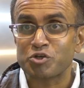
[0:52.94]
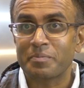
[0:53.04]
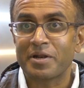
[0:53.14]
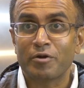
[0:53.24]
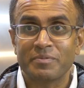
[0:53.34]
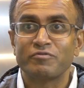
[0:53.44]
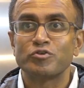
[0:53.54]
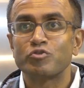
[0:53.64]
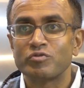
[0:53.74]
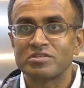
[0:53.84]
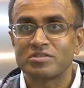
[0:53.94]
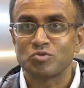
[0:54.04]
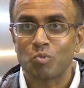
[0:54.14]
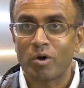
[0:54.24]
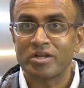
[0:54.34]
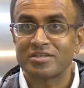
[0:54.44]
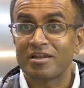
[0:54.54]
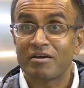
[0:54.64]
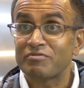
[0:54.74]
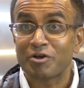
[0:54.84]
shop in Nairobi for two reasons. One is I
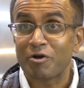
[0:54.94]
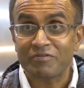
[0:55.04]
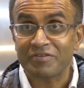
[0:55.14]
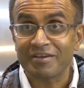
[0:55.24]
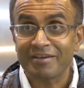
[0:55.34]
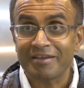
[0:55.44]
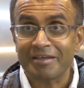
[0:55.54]
loved the coffee,